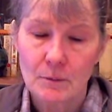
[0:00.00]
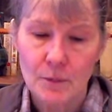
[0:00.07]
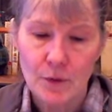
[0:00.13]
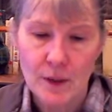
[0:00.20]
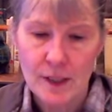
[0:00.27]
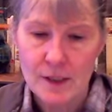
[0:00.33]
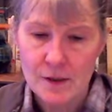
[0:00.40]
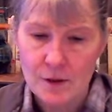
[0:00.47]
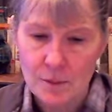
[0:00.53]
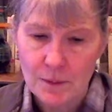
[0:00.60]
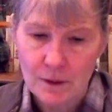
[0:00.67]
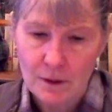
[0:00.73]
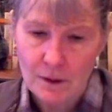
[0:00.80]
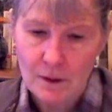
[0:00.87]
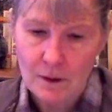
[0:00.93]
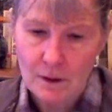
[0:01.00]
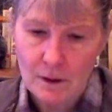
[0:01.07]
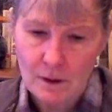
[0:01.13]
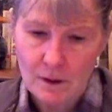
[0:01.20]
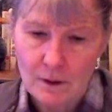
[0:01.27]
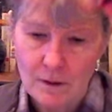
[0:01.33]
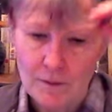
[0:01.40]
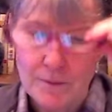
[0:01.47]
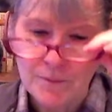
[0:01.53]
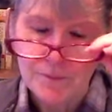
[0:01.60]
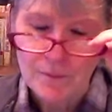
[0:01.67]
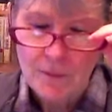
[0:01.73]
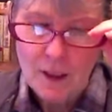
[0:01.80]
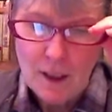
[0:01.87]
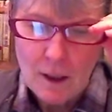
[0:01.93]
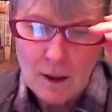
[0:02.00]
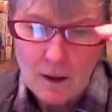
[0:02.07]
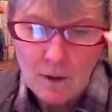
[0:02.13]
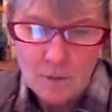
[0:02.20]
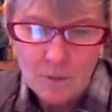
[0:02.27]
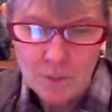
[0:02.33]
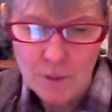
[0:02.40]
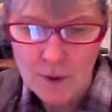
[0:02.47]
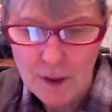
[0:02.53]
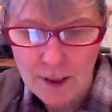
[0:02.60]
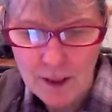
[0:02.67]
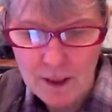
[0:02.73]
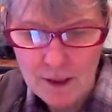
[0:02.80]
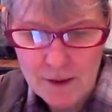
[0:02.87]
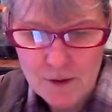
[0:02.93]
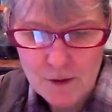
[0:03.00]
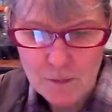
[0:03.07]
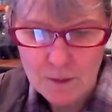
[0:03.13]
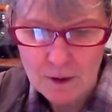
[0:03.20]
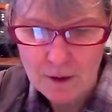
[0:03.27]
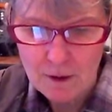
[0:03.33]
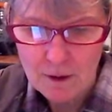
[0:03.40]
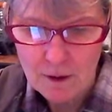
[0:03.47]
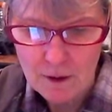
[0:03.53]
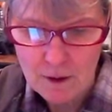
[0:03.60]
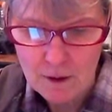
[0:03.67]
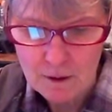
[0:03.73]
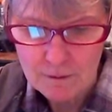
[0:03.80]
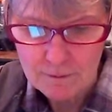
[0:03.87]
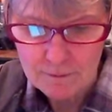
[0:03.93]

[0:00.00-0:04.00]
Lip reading: Praise be to God. Praise be to God.